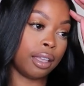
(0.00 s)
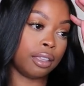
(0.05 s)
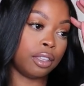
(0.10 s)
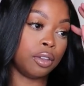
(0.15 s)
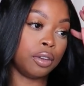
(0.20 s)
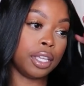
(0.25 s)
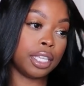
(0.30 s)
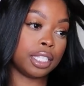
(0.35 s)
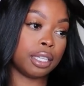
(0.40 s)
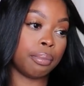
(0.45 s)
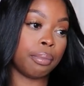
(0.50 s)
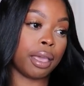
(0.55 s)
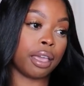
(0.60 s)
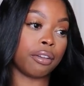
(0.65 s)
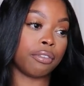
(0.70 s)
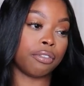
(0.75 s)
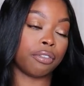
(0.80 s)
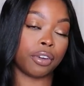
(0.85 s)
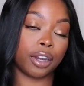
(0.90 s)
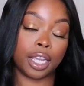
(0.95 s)
You need to
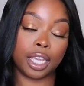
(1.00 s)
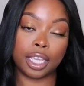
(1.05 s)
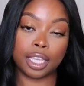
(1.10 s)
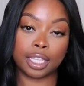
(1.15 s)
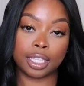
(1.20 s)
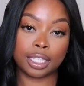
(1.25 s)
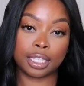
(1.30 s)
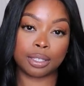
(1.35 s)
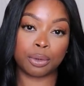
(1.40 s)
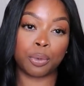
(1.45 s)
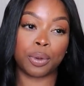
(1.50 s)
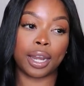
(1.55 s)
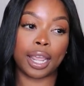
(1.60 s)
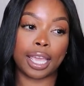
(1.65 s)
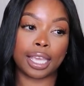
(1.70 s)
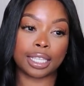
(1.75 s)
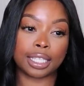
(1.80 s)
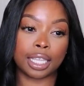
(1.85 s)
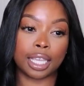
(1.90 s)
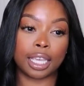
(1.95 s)
make friends with
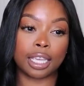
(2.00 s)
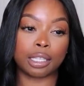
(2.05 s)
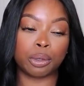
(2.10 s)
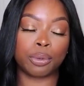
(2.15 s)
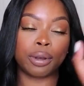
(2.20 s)
essays.